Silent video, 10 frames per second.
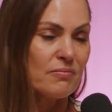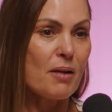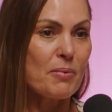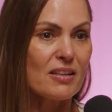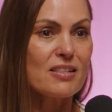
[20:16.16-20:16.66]

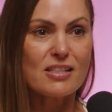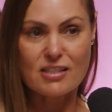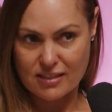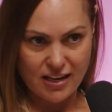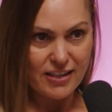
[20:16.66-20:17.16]
abilities
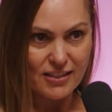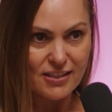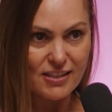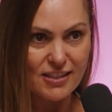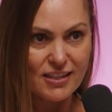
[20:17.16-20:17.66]
is
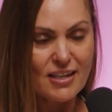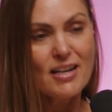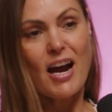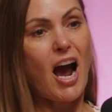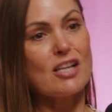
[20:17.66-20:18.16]
lessened.
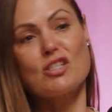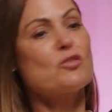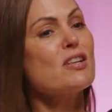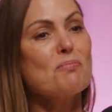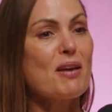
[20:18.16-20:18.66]
Our
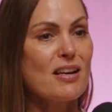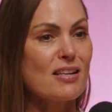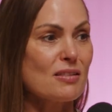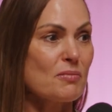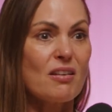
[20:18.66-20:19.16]
stress
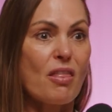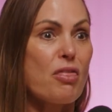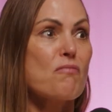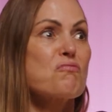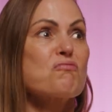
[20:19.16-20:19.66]
mechanisms are
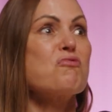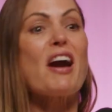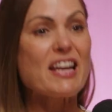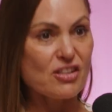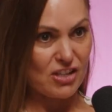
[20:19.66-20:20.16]

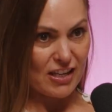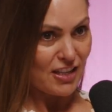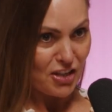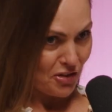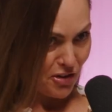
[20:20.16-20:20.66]
raging.